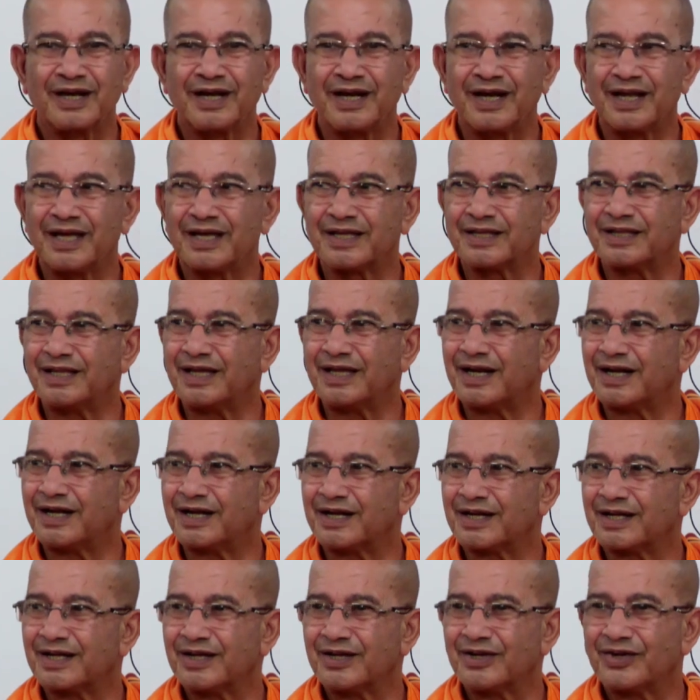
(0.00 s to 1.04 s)
Like that,
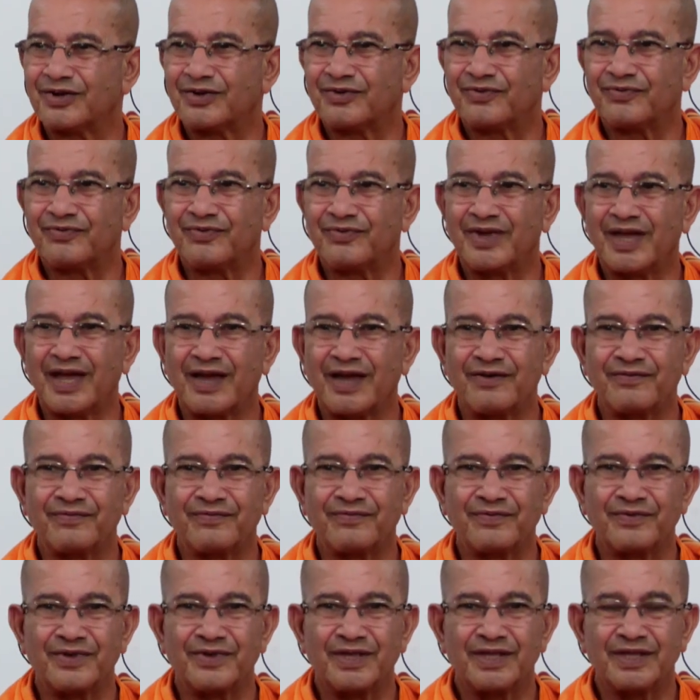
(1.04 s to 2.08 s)
we have
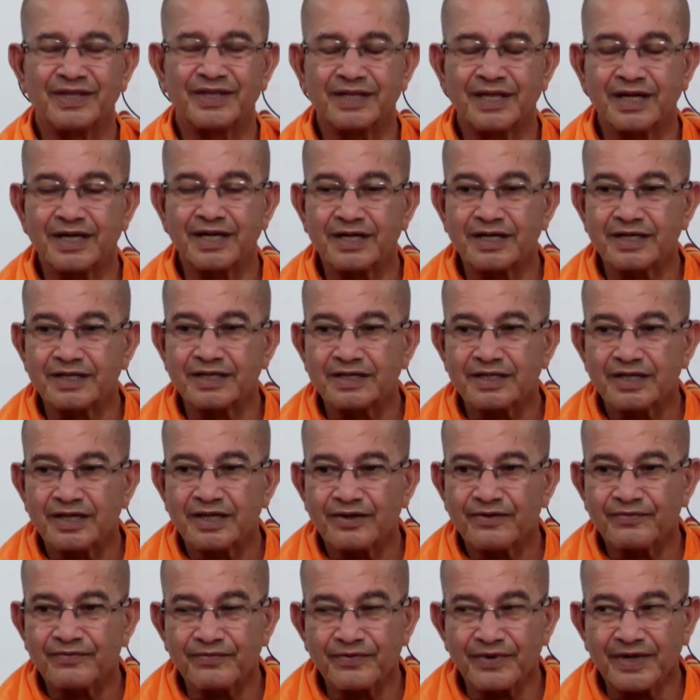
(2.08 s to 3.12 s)
that
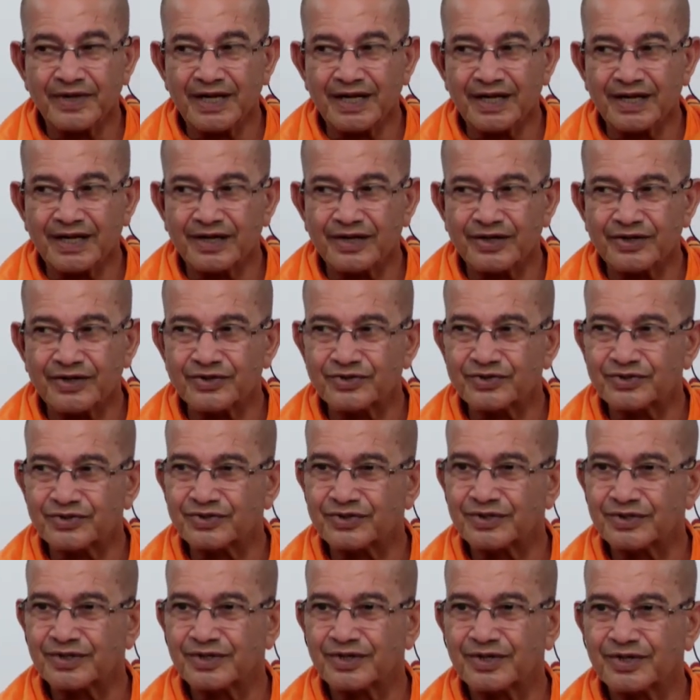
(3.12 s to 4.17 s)
feelers,
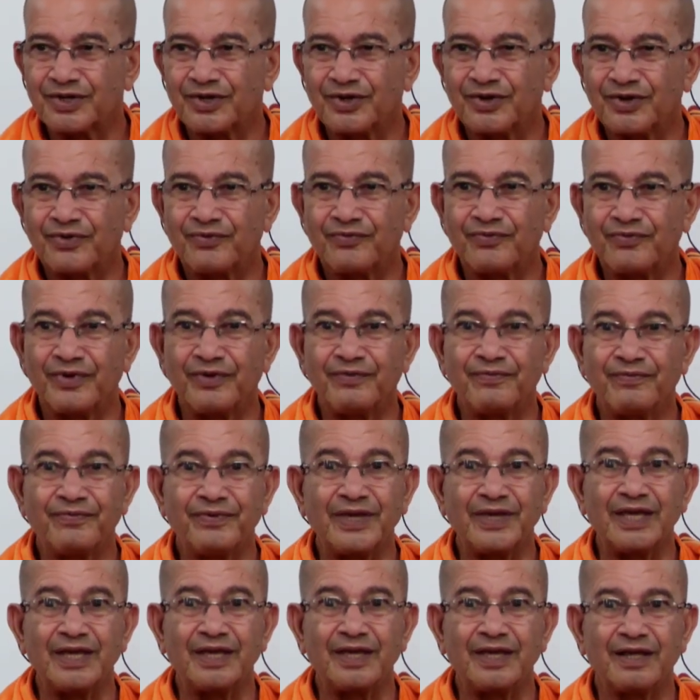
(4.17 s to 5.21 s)
we
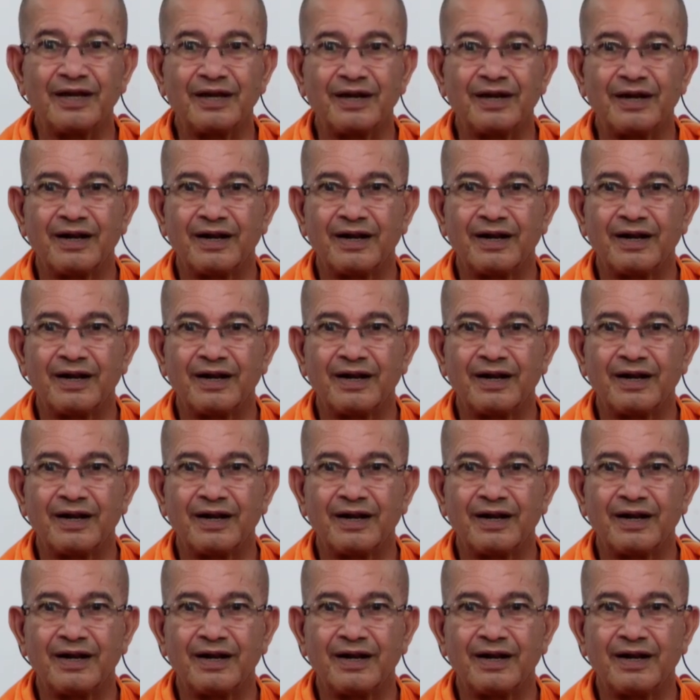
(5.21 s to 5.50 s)
feel.